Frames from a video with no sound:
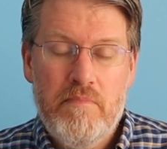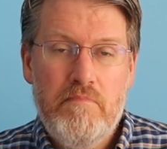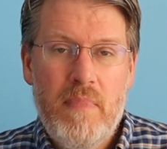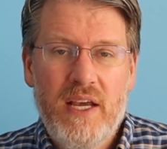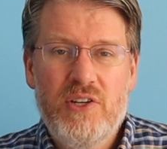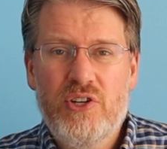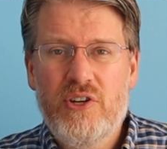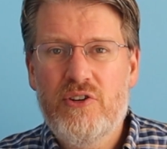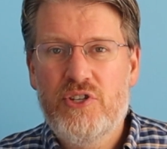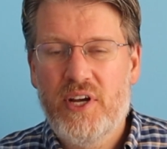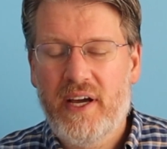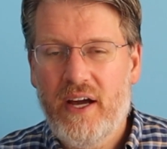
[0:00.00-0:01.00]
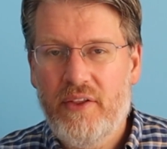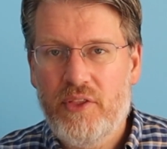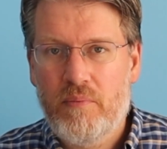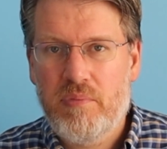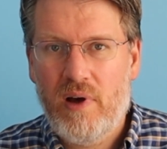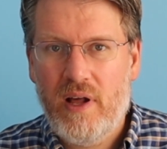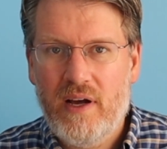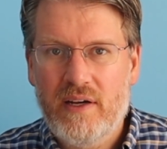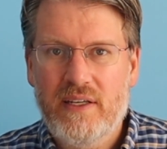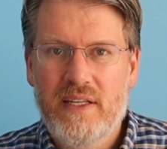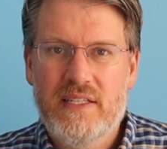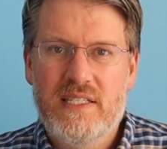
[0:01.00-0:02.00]
make sure you check out their
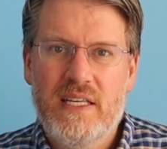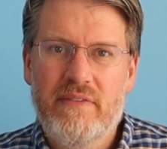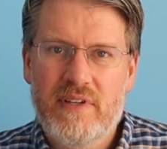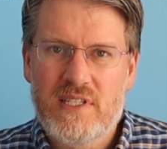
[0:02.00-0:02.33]
product and see if